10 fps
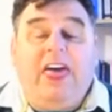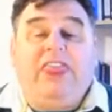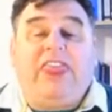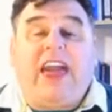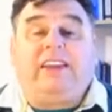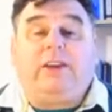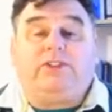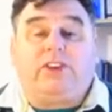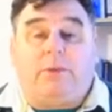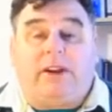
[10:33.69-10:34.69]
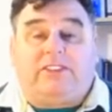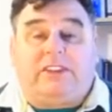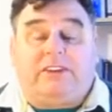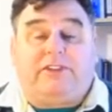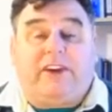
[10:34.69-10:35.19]
Thank you so much, dear
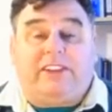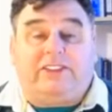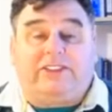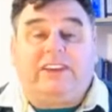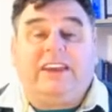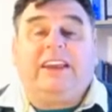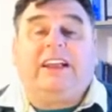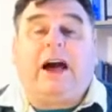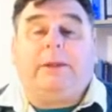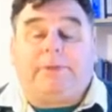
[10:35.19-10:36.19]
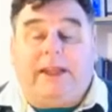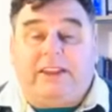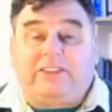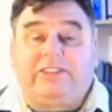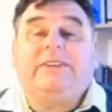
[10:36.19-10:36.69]
friends. God
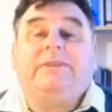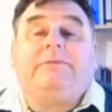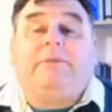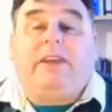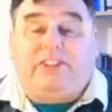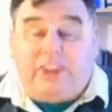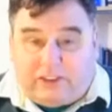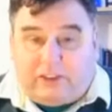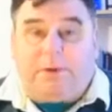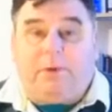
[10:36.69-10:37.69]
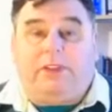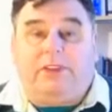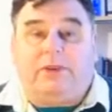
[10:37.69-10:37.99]
bless. May Jesus be with you.